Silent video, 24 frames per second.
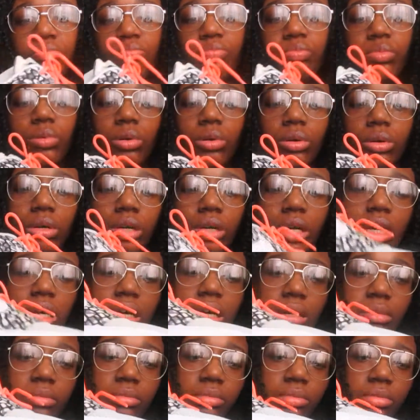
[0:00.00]
but
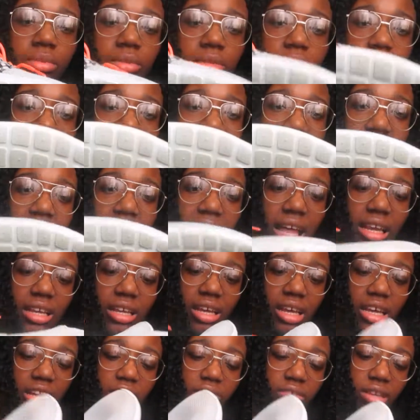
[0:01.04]
they get
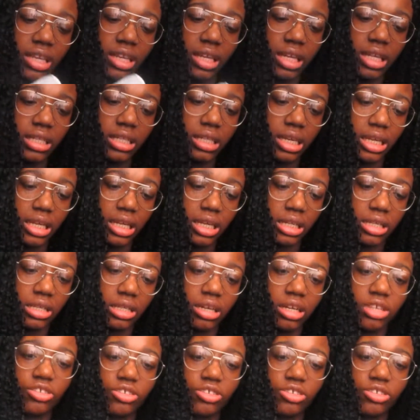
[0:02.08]
dirty really easily. I